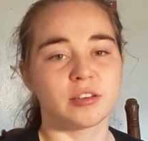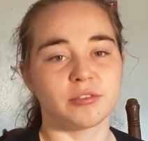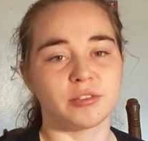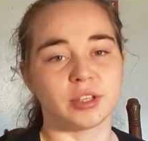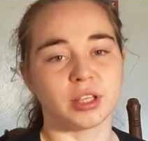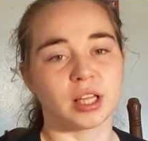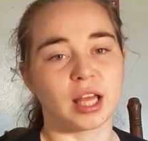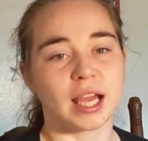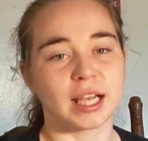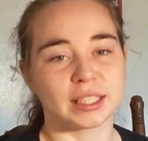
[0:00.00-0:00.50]

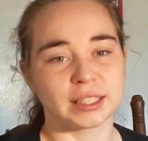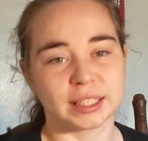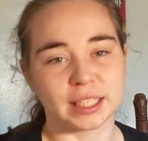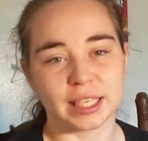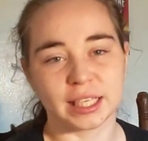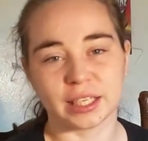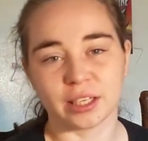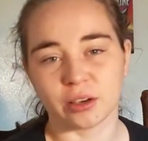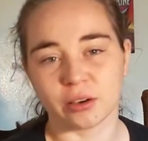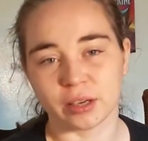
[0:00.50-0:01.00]
If you liked
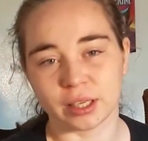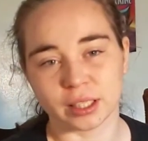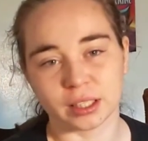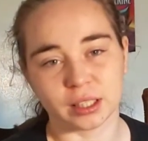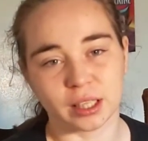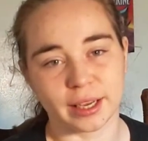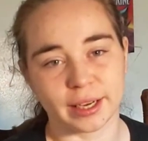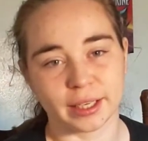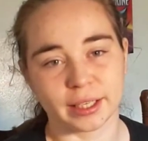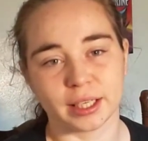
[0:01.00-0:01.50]
it, go ahead
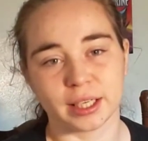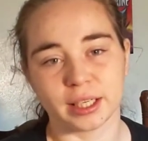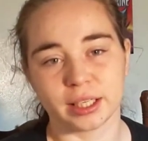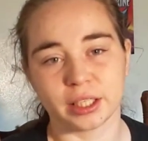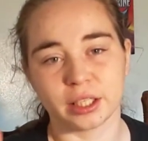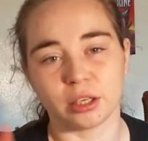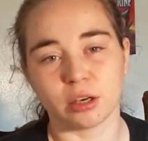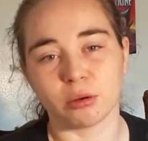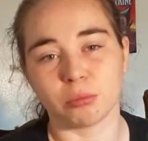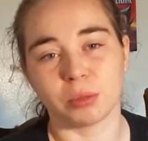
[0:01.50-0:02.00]
and like
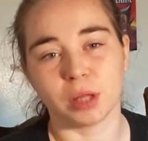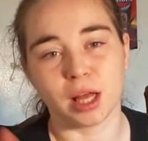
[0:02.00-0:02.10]
it, you know,